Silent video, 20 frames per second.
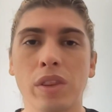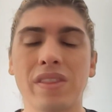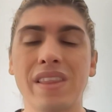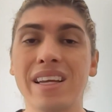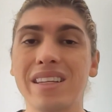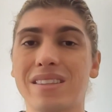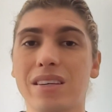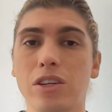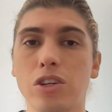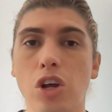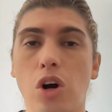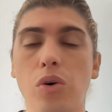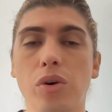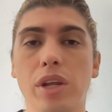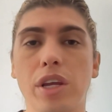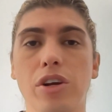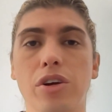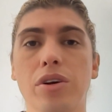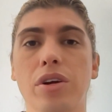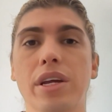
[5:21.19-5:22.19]
thing to note
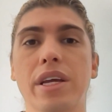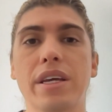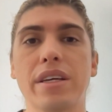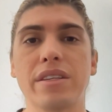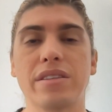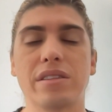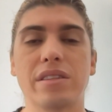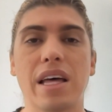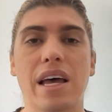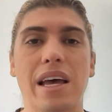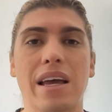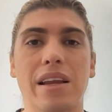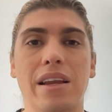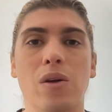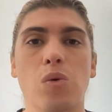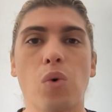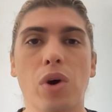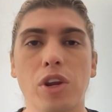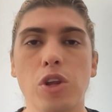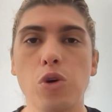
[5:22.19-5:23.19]
here is
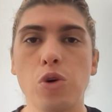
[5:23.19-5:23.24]
that when you